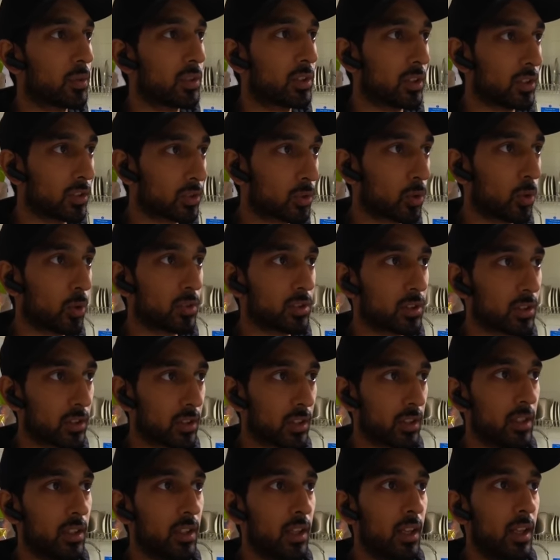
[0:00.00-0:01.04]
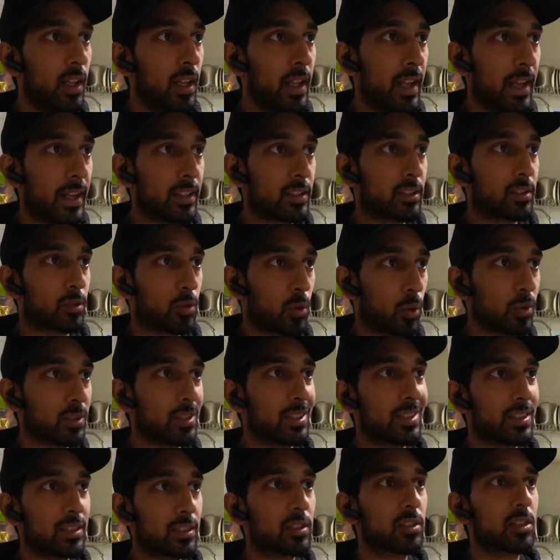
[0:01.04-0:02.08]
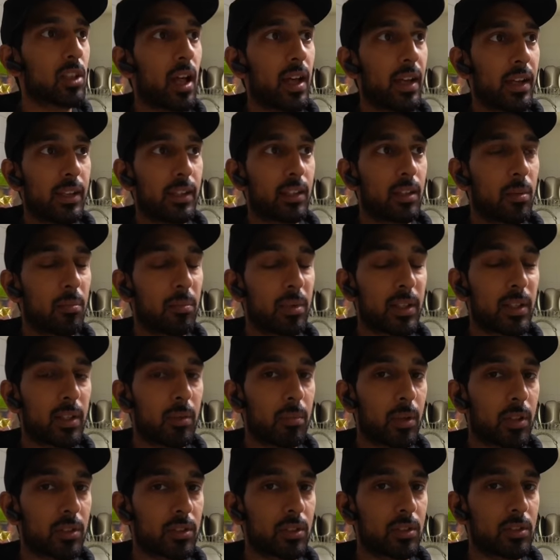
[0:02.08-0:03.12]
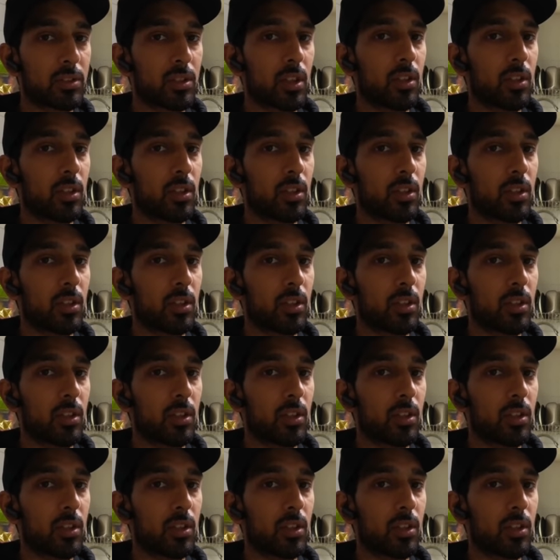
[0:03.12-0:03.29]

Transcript: which is causing slight incomplete combustion,